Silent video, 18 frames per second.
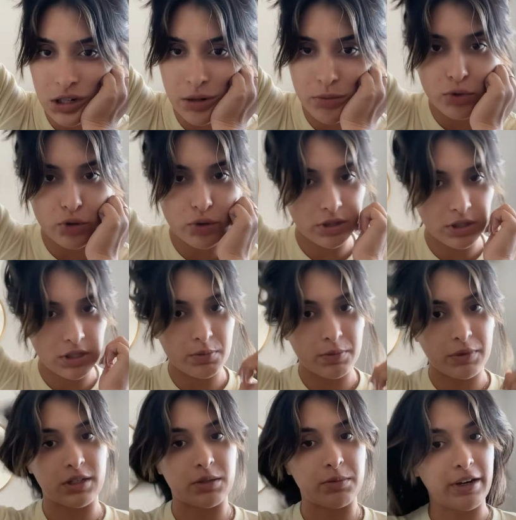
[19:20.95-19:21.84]
I'm doing this
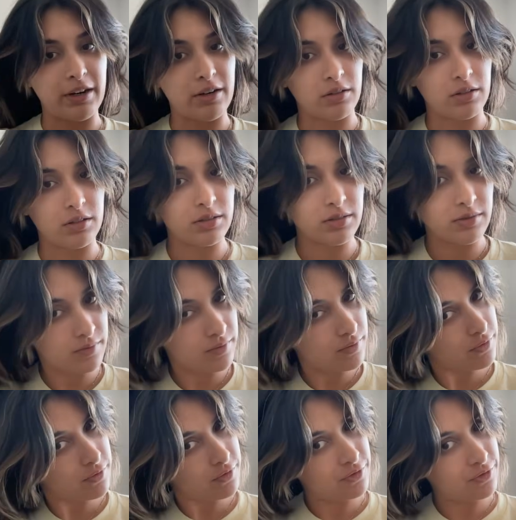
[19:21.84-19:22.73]
because my hair looks
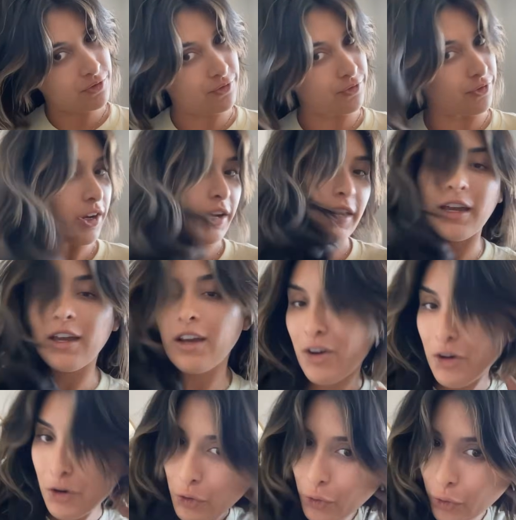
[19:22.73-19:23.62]
fucking
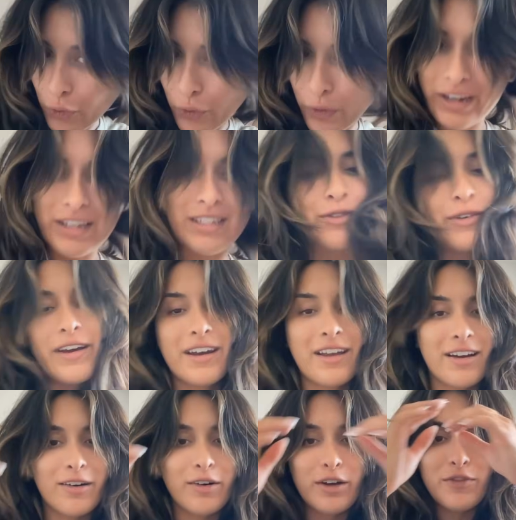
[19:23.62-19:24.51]
crazy right now.